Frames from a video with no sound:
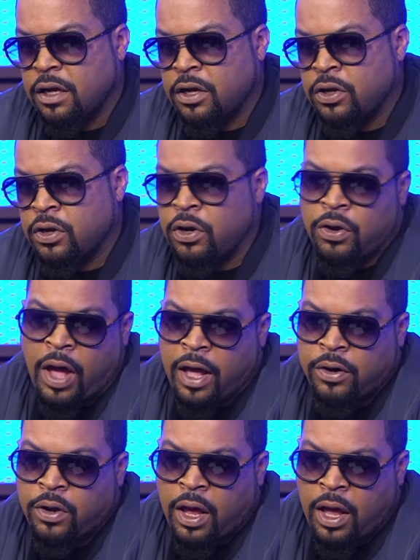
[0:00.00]
you know, I
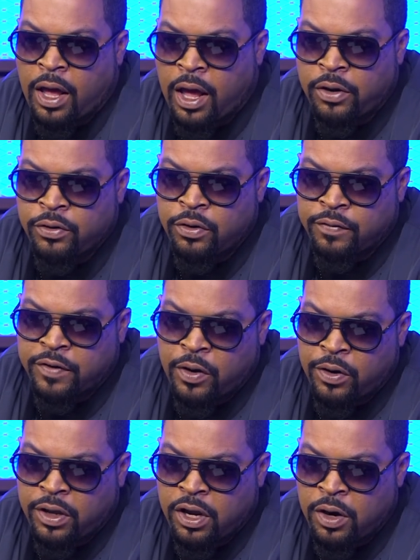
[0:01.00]
don't know if they
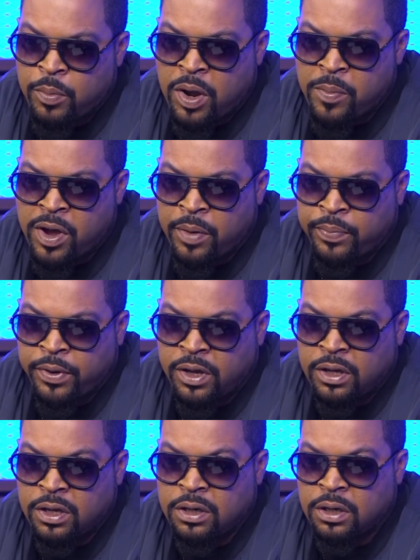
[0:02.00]
care about my
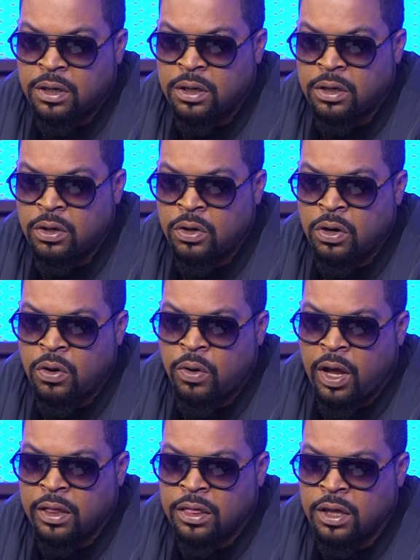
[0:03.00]
opinion. You know,
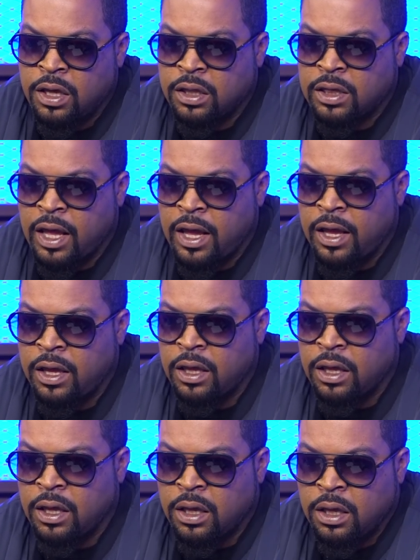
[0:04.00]
I think they,
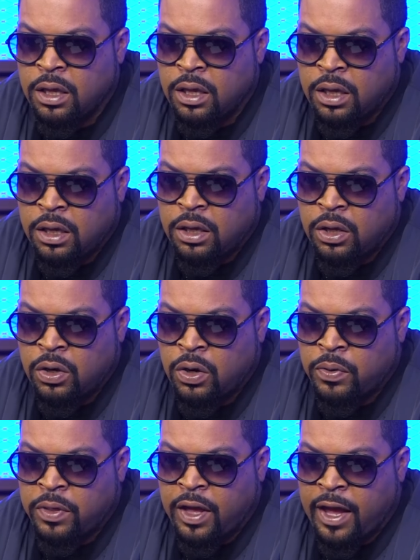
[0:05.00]
you know,
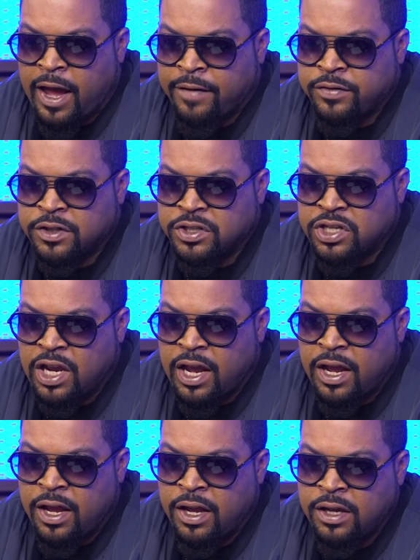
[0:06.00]
they have to
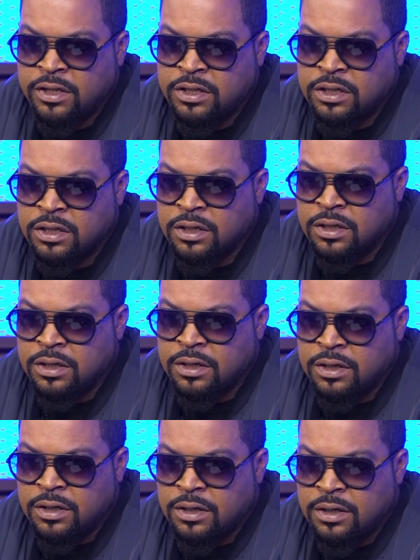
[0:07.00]
change
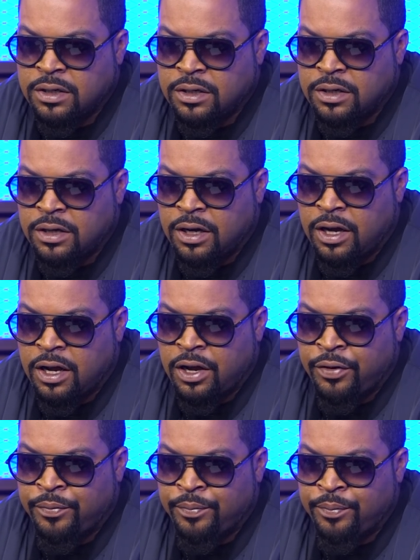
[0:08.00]

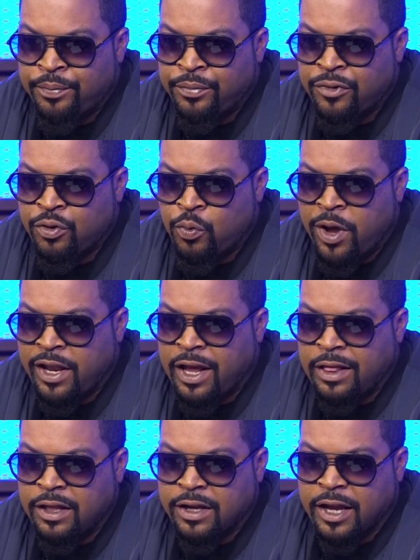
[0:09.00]
the way they
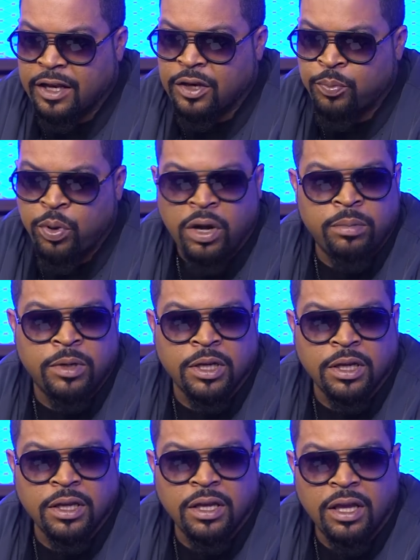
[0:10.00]
look at the public
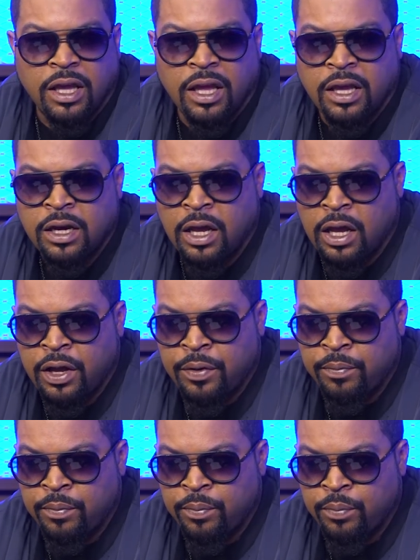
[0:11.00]

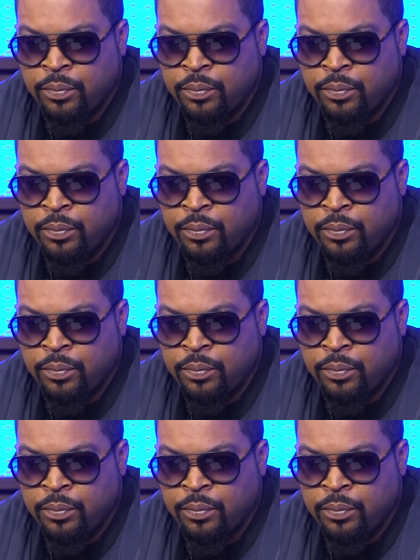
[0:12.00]
and